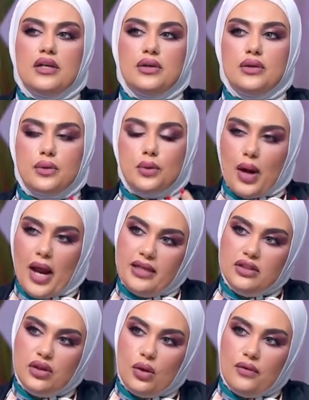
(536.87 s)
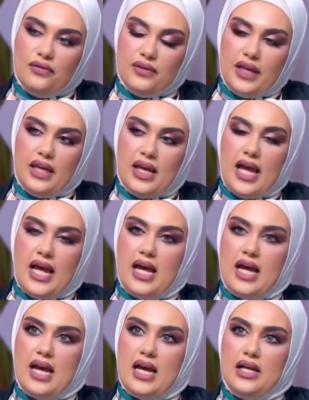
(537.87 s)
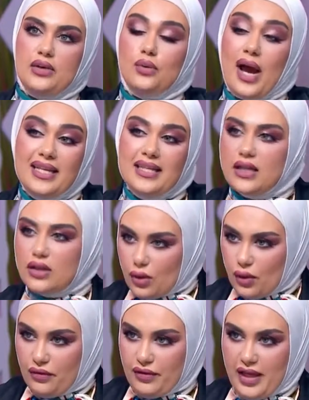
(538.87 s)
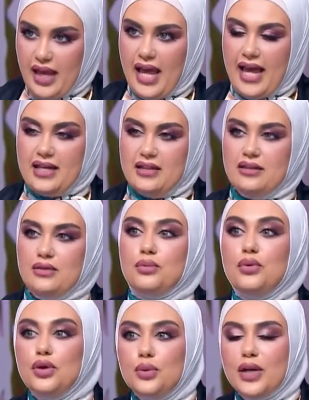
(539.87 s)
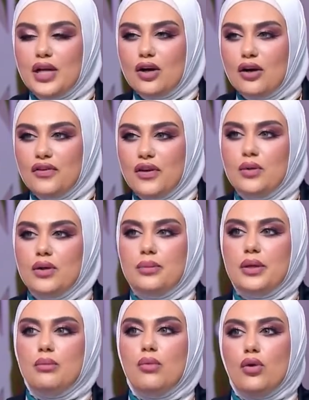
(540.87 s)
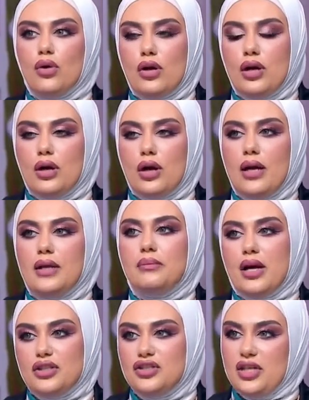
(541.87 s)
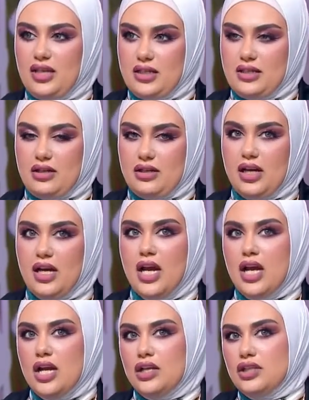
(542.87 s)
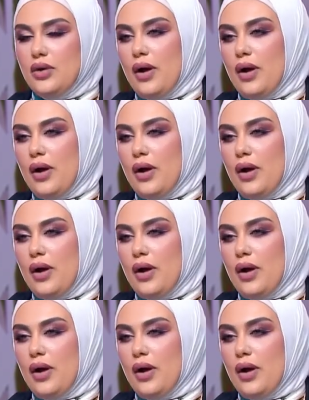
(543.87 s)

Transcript: grind coffee, uh, grinding coffee and brewing coffee will be more and much easier. So I